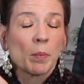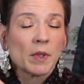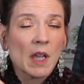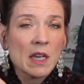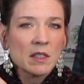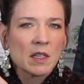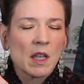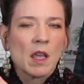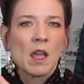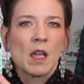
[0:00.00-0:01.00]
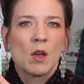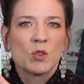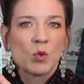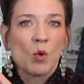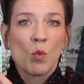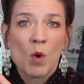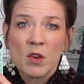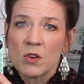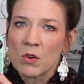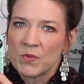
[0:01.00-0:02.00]
Plus, it goes to a
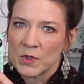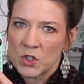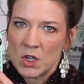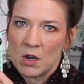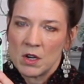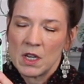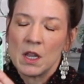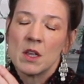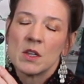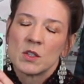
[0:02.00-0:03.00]
wonderful charity.